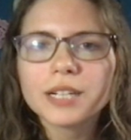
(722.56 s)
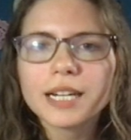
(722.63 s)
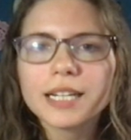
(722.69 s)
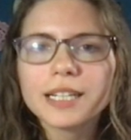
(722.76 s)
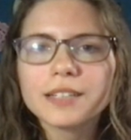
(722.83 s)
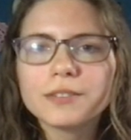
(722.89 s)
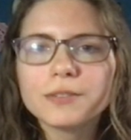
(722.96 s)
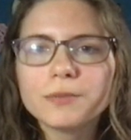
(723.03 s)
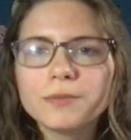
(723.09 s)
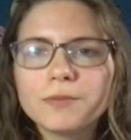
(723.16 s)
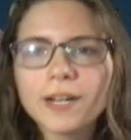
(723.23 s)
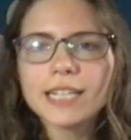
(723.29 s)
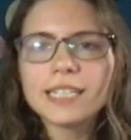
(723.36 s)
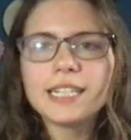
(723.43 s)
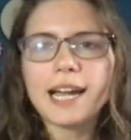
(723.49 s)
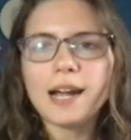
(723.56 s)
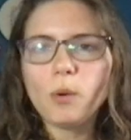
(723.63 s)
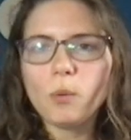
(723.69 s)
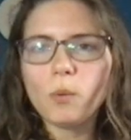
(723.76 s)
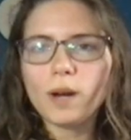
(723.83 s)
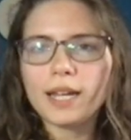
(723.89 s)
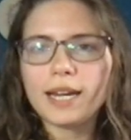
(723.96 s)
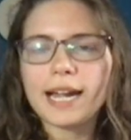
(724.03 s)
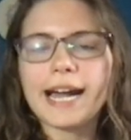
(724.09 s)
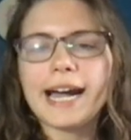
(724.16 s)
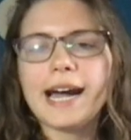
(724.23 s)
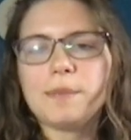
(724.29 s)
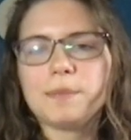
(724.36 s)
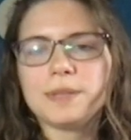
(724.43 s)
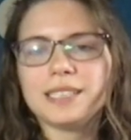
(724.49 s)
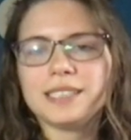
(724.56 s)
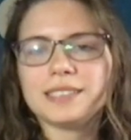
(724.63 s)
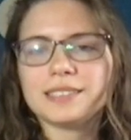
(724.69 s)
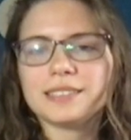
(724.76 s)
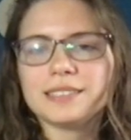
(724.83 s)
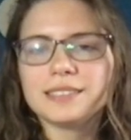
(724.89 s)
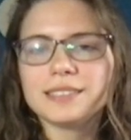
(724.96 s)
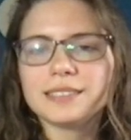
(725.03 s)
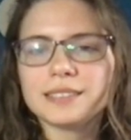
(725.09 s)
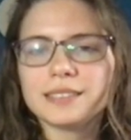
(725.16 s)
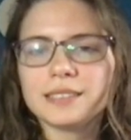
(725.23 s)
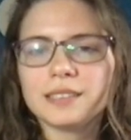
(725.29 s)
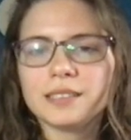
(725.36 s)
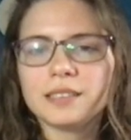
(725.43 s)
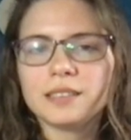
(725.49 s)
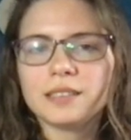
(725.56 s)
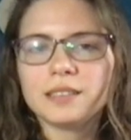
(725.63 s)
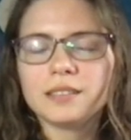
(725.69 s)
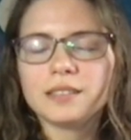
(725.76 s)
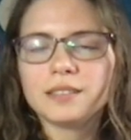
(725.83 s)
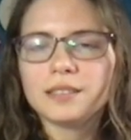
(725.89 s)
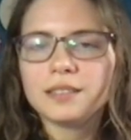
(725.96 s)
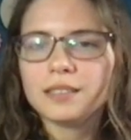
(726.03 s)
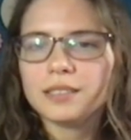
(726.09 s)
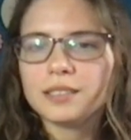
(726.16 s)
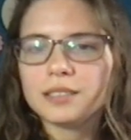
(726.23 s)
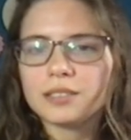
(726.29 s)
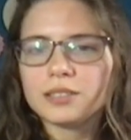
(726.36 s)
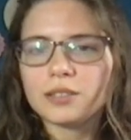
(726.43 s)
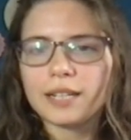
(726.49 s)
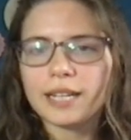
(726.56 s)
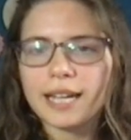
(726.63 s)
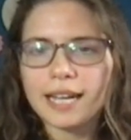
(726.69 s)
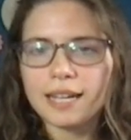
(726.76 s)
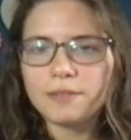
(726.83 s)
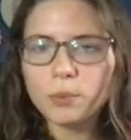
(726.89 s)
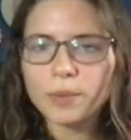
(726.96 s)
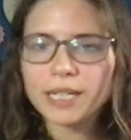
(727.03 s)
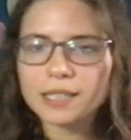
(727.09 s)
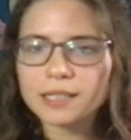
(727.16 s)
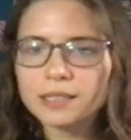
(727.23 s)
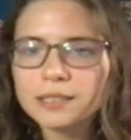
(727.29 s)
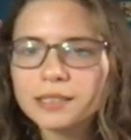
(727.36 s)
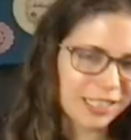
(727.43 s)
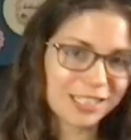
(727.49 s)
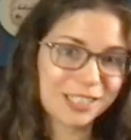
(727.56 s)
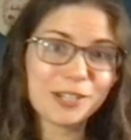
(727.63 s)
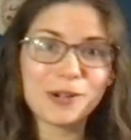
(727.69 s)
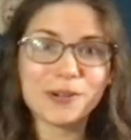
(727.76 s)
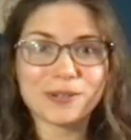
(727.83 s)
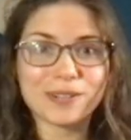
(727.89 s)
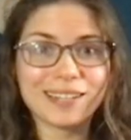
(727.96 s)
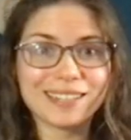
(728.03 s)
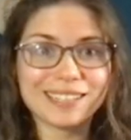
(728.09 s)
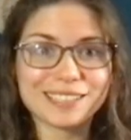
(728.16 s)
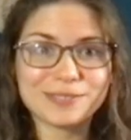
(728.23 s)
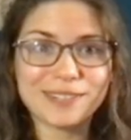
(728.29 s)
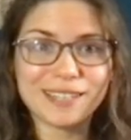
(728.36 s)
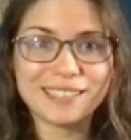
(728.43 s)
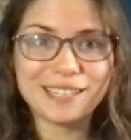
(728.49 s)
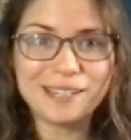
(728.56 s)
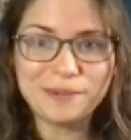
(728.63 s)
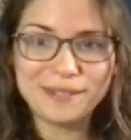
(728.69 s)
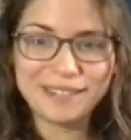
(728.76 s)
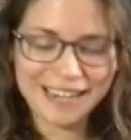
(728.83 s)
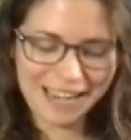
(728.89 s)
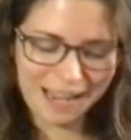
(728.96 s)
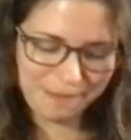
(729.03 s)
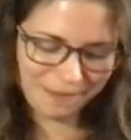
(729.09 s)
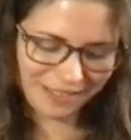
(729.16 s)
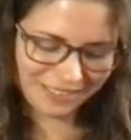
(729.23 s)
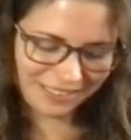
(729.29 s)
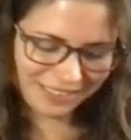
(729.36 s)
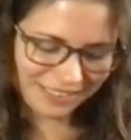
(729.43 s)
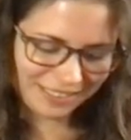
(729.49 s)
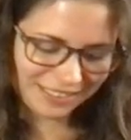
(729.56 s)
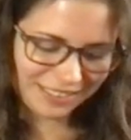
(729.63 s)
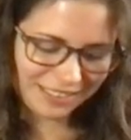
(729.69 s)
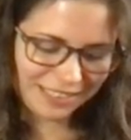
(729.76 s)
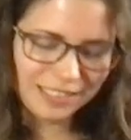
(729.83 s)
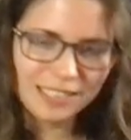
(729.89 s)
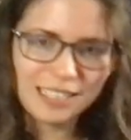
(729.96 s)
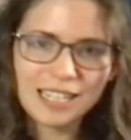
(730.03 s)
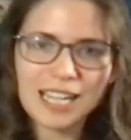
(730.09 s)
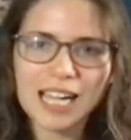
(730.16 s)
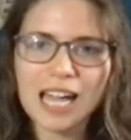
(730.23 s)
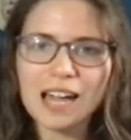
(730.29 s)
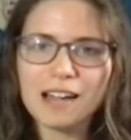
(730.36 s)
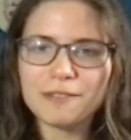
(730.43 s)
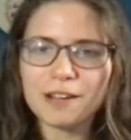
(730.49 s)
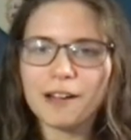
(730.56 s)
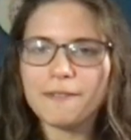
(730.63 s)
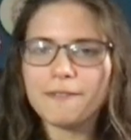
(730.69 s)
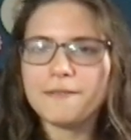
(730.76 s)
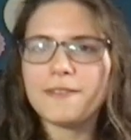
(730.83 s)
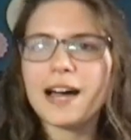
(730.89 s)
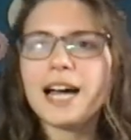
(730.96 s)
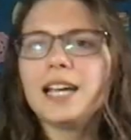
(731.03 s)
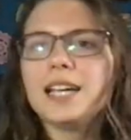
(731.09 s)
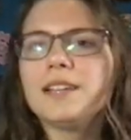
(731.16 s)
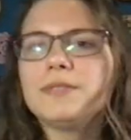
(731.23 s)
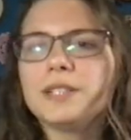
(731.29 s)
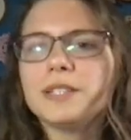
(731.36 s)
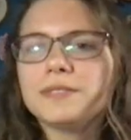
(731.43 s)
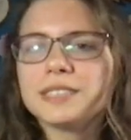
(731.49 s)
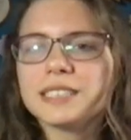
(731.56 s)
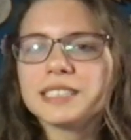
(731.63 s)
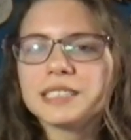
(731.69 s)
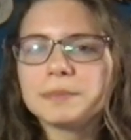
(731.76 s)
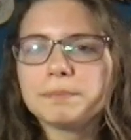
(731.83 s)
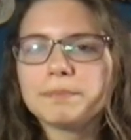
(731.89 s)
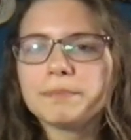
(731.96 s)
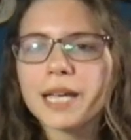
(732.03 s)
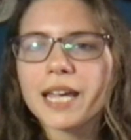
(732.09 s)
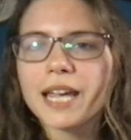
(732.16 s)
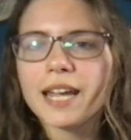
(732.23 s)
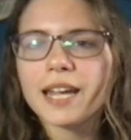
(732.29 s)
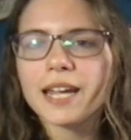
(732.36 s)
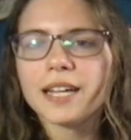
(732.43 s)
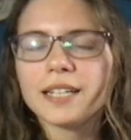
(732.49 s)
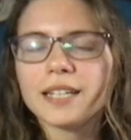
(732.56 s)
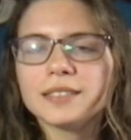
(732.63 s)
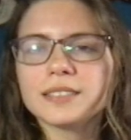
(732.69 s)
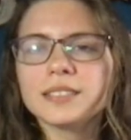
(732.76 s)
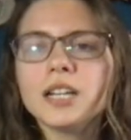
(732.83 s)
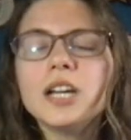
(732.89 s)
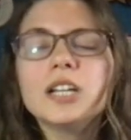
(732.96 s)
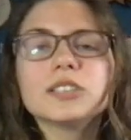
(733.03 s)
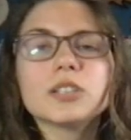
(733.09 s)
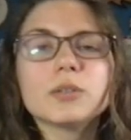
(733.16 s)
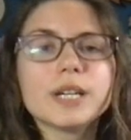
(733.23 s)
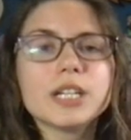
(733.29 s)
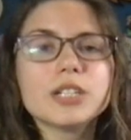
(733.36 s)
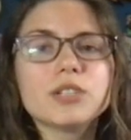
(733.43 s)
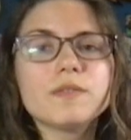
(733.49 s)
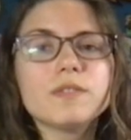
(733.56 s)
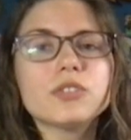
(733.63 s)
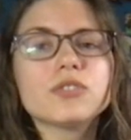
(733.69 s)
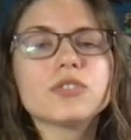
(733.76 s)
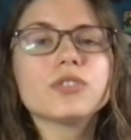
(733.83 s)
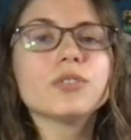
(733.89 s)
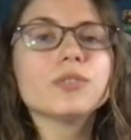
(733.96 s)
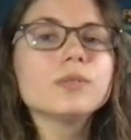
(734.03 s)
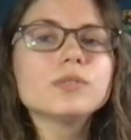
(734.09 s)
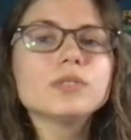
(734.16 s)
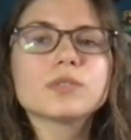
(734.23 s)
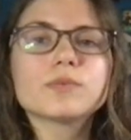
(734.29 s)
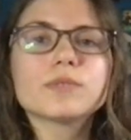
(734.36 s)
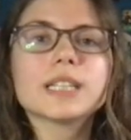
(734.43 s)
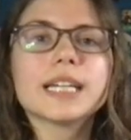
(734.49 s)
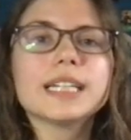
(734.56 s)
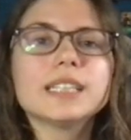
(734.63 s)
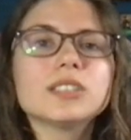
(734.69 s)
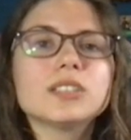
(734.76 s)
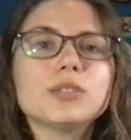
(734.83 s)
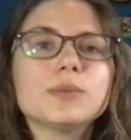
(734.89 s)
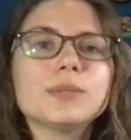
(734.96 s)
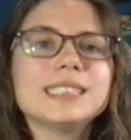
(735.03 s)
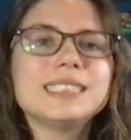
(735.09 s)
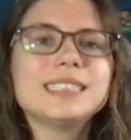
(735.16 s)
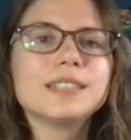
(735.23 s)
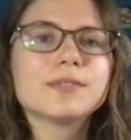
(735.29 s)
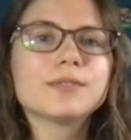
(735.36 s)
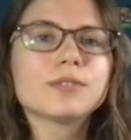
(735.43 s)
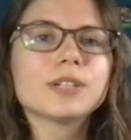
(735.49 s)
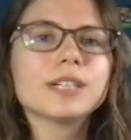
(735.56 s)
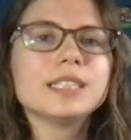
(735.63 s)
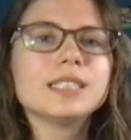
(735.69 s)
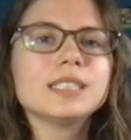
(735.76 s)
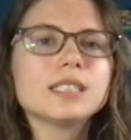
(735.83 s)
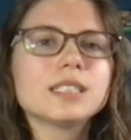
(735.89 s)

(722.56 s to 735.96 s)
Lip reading: and find out what happens. So I have awakened. Okay, let's find out what happens. I have a 5 of spades. So each of the suits relates to a different